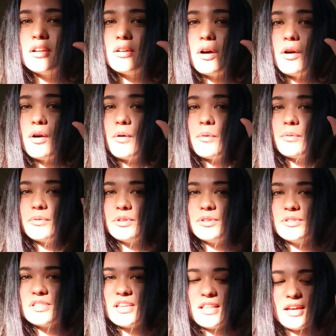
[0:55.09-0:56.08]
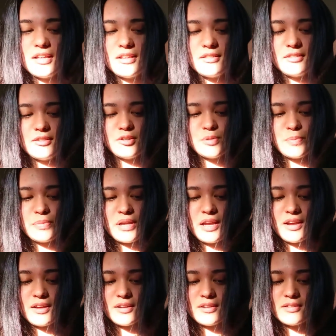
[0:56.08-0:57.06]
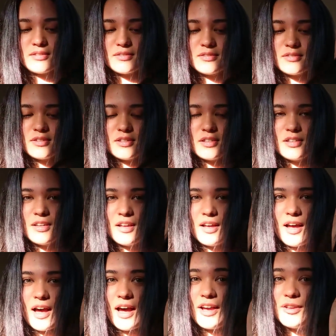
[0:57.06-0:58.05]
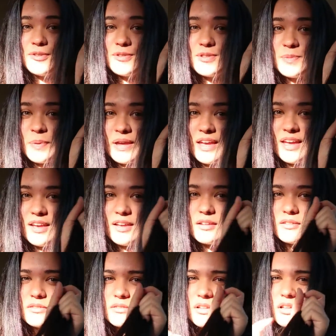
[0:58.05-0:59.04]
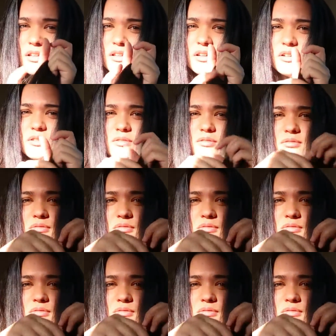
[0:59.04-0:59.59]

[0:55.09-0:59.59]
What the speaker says: oh, you see that? There's pink. I used pink. Hello.